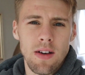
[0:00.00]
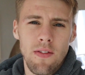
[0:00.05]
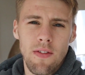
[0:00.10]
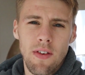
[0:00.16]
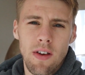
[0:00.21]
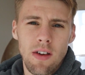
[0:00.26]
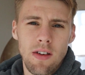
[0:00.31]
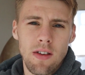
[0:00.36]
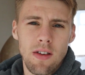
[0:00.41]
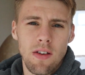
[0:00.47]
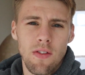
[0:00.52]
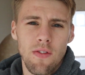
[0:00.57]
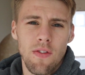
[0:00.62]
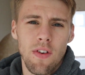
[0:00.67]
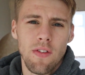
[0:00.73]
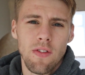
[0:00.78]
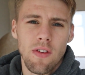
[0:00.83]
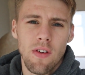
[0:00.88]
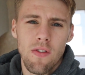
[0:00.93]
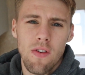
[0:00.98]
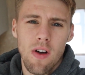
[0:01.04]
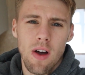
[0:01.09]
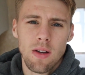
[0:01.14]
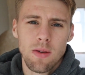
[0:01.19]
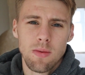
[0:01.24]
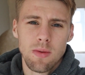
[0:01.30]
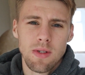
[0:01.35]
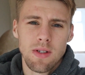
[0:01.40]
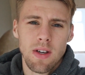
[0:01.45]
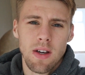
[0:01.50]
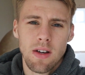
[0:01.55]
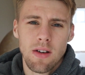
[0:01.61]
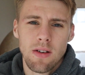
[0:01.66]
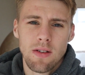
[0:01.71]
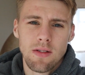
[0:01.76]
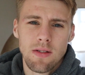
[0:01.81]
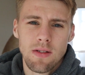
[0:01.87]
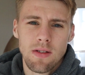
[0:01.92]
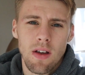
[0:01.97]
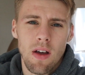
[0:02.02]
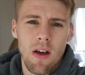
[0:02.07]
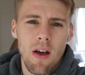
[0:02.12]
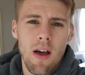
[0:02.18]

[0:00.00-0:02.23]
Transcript: I think it says 50 frames per second.